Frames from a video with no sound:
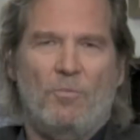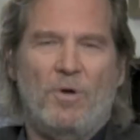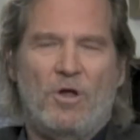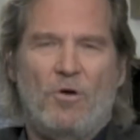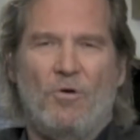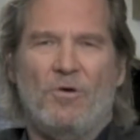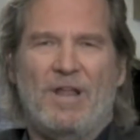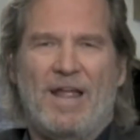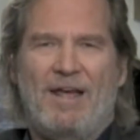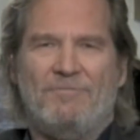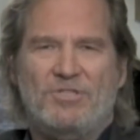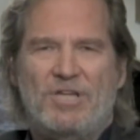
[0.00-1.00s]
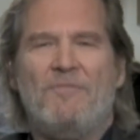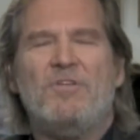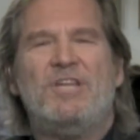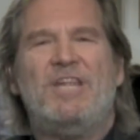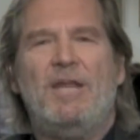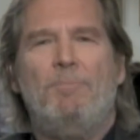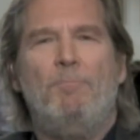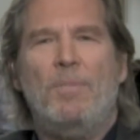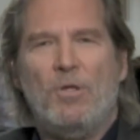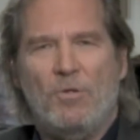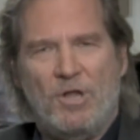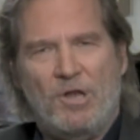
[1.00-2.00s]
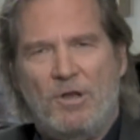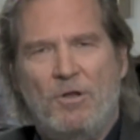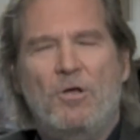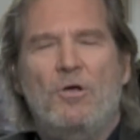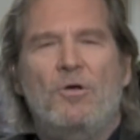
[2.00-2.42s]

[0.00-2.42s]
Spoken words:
we currently have 17 million